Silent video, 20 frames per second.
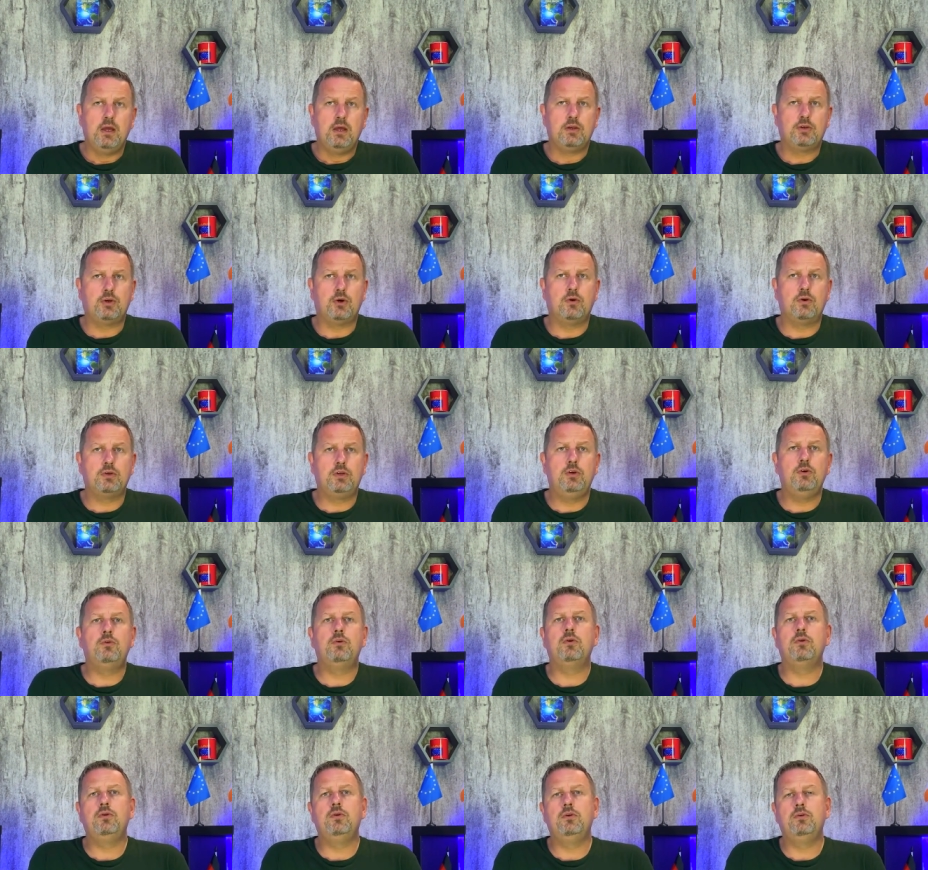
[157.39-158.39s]
told
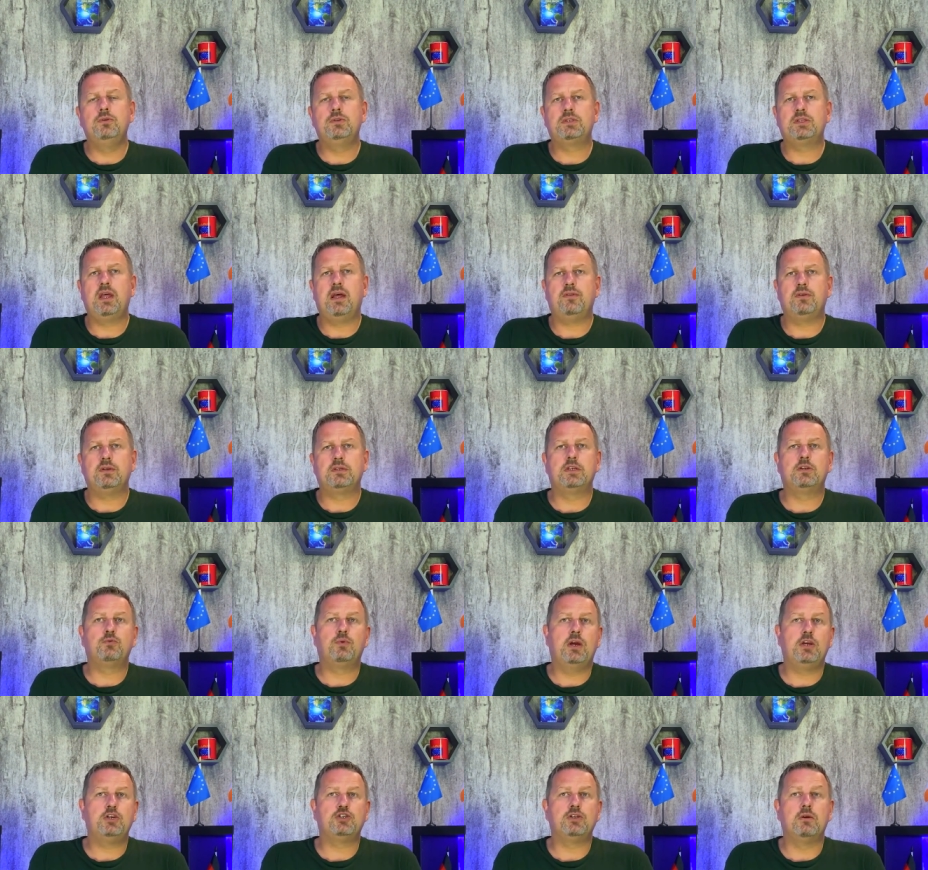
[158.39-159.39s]
Euronews that the
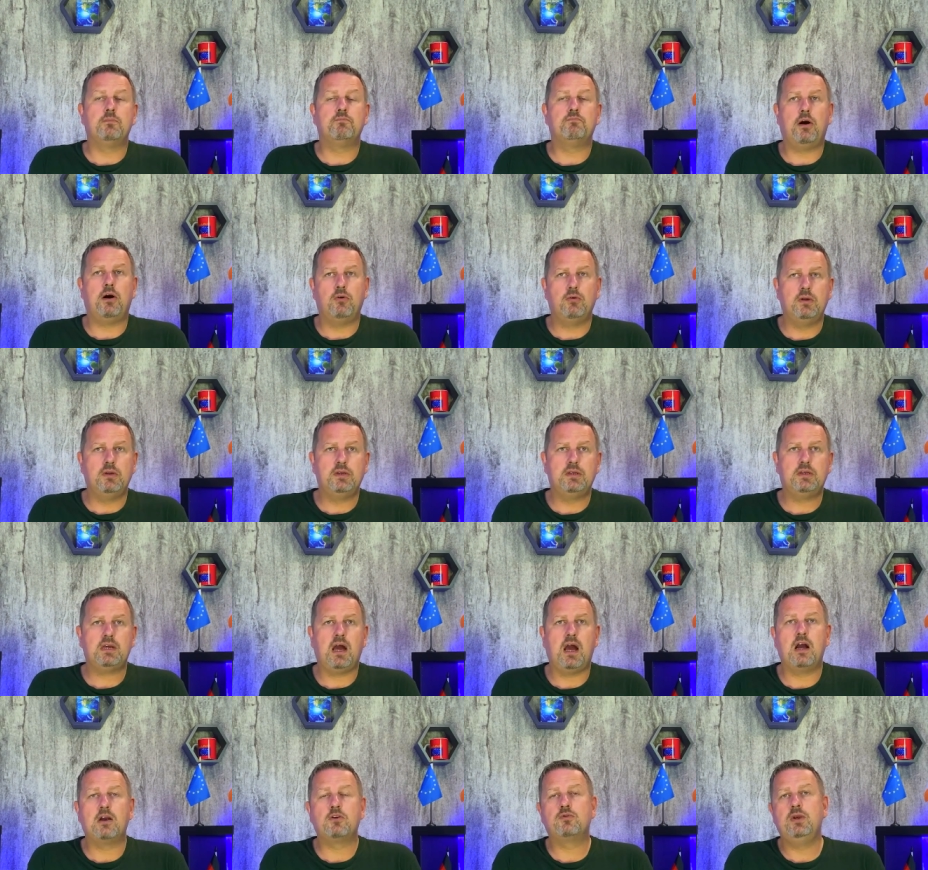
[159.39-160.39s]
situation in Poland,
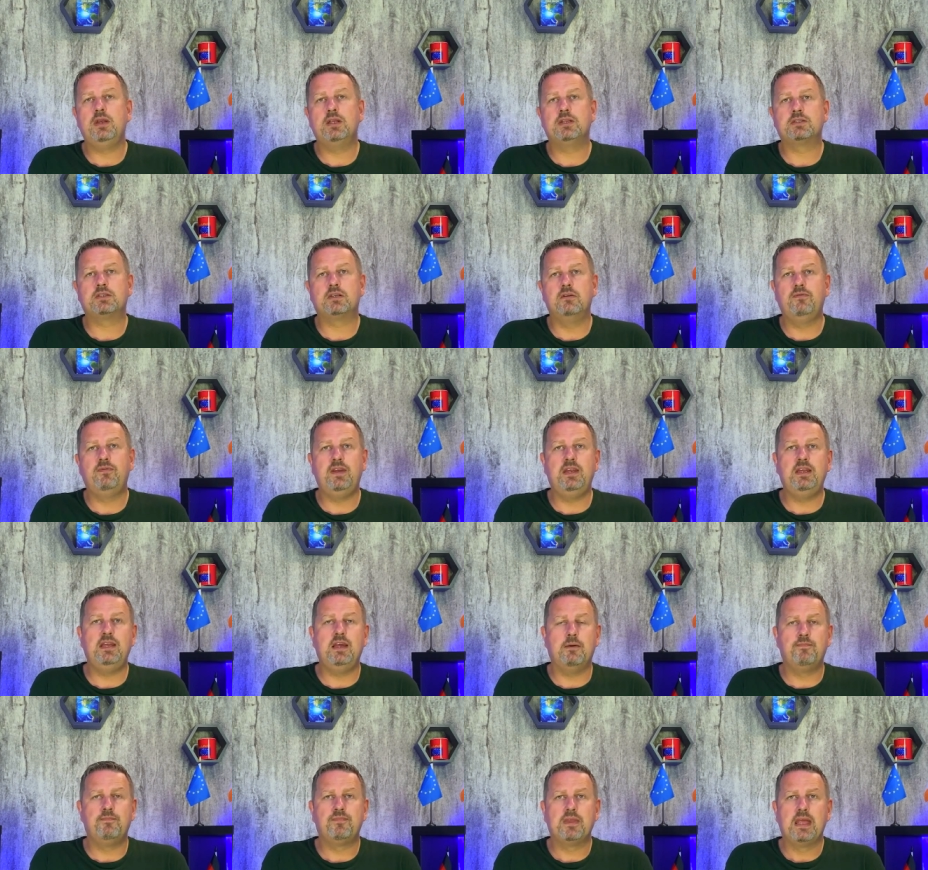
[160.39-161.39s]
Hungary and
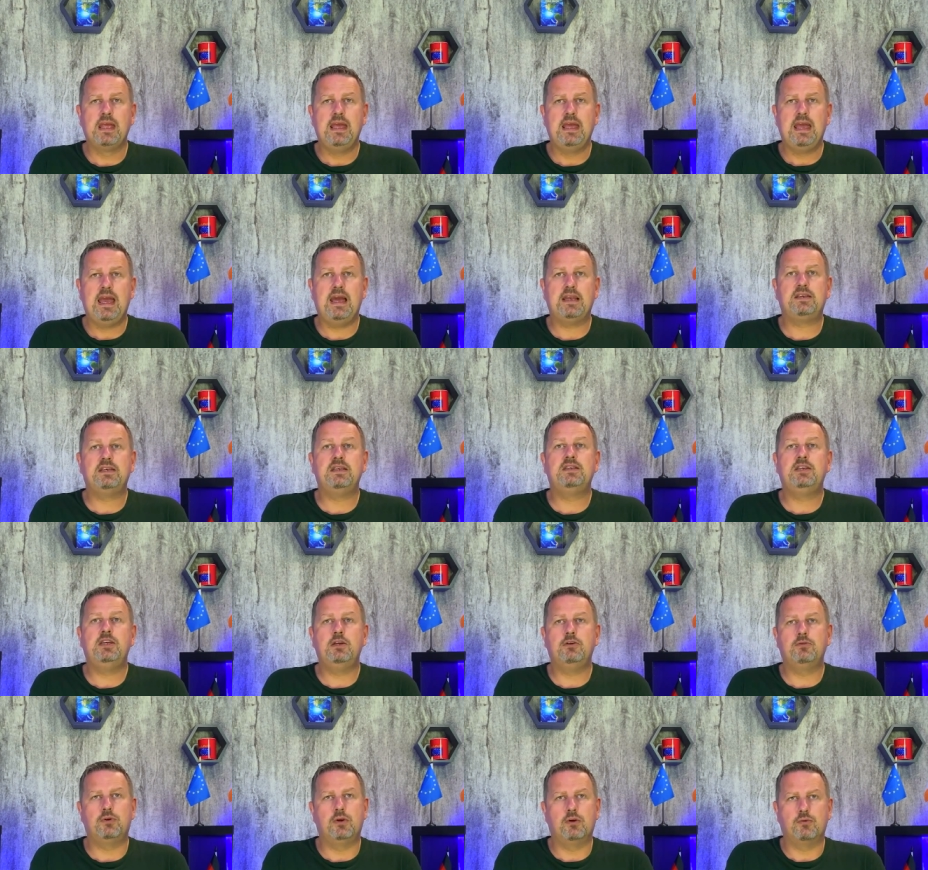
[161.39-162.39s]
Slovenia had
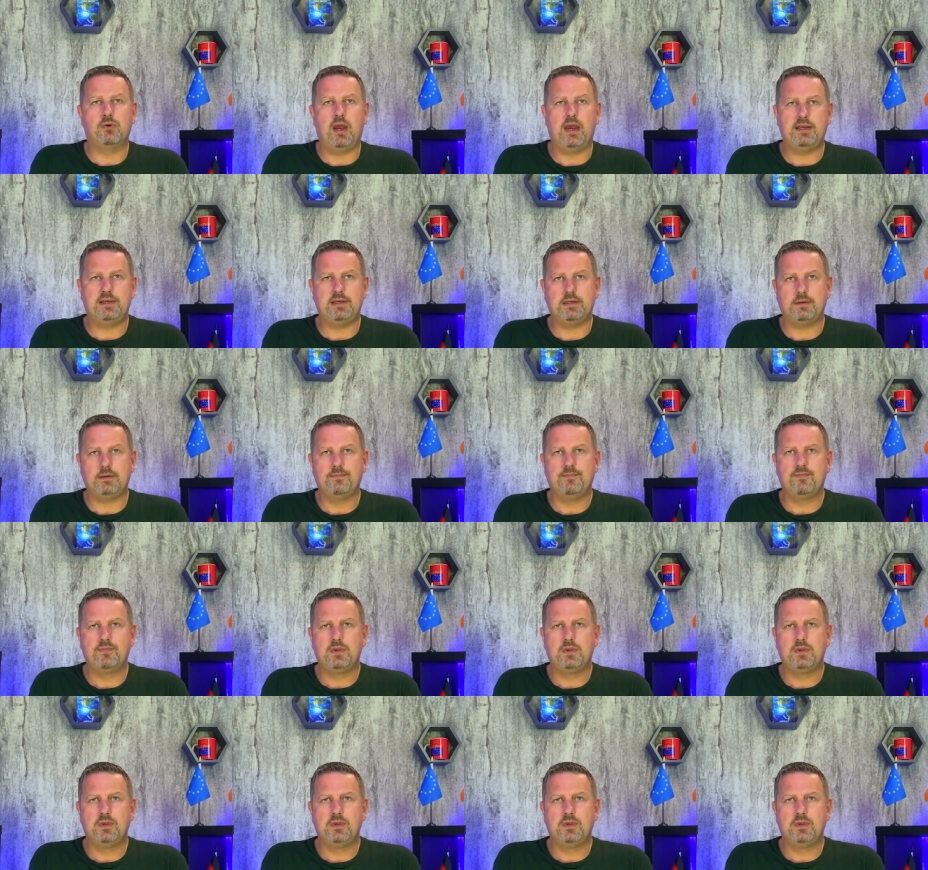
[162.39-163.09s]
deteriorated.